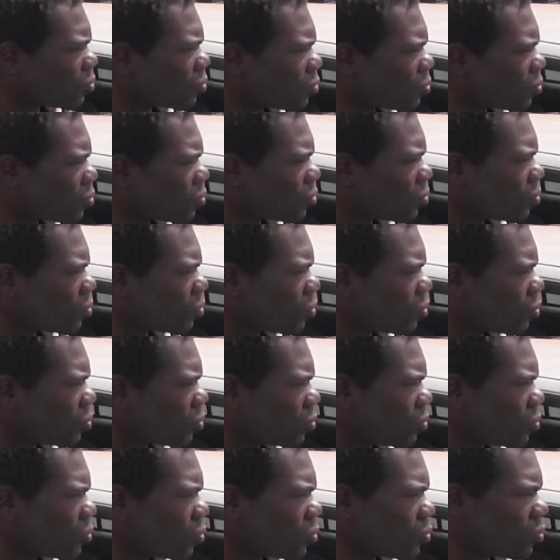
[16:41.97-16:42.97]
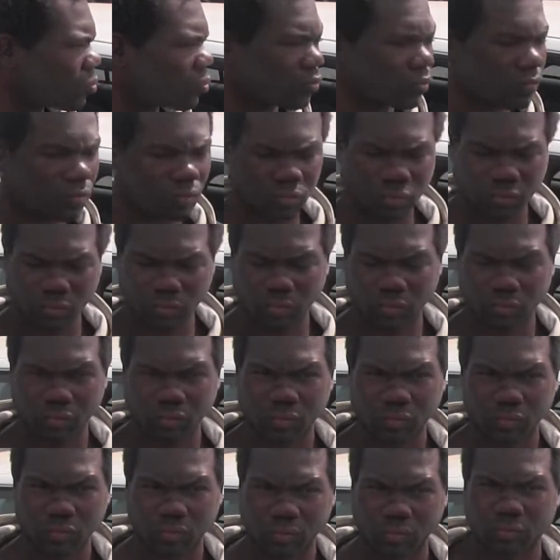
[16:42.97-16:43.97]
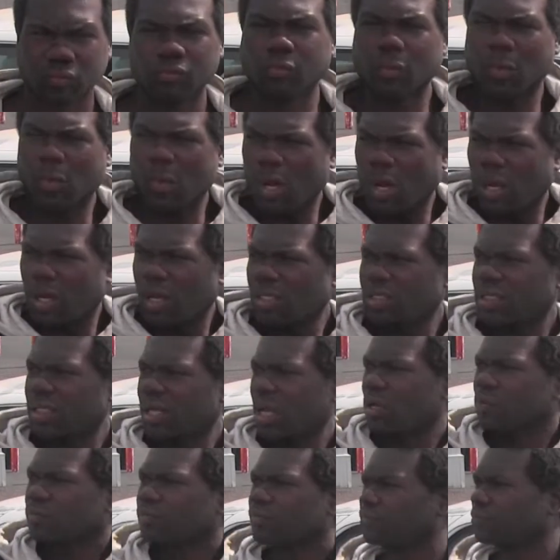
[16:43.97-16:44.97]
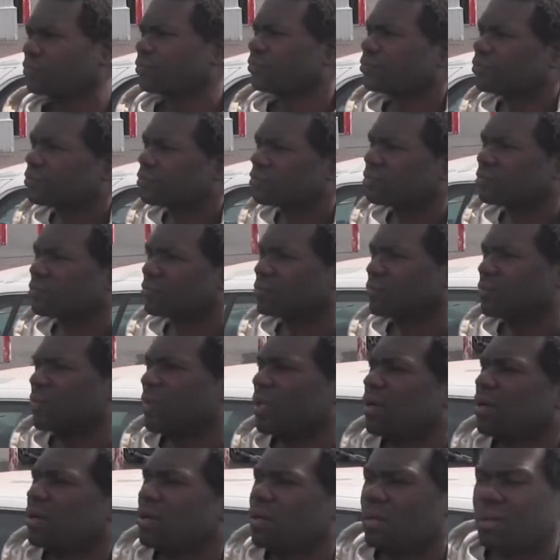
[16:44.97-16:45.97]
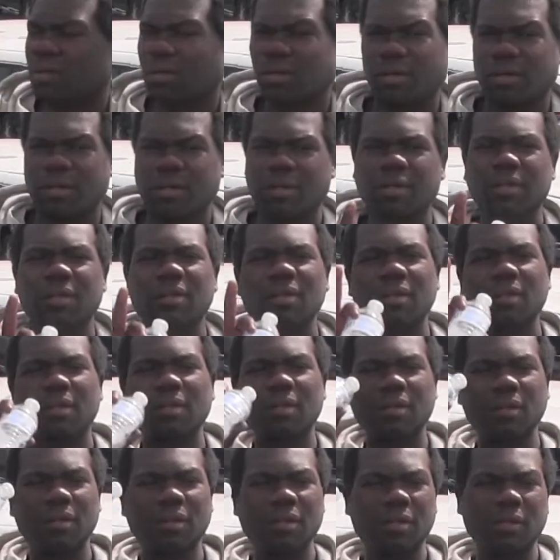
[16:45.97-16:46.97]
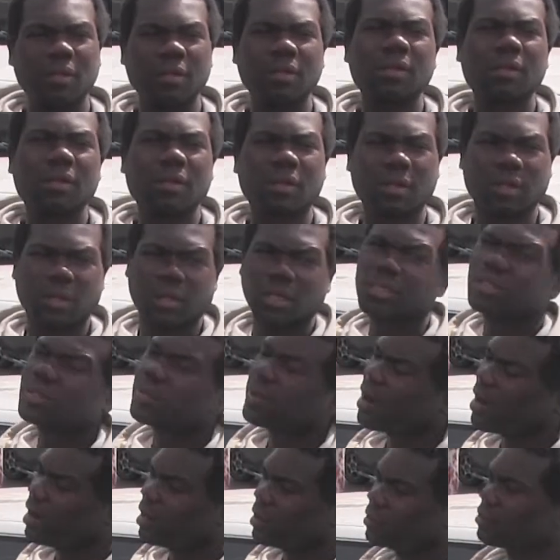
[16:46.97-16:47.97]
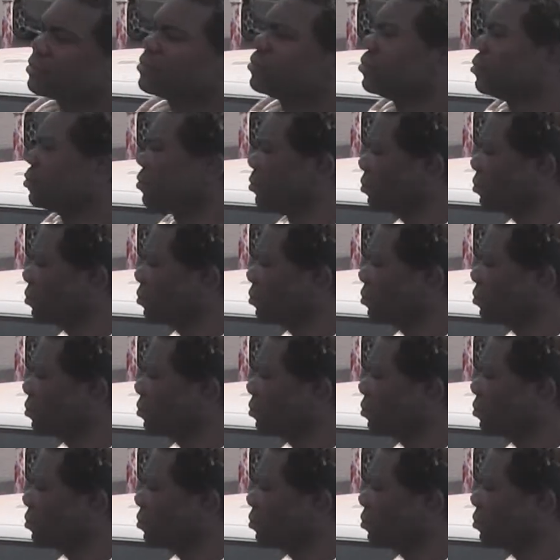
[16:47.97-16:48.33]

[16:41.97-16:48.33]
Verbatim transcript: We gotta, hey, you gotta pick yourself up. Let's go. Let's go. You gotta know who you are in your blood, your your heritage, and who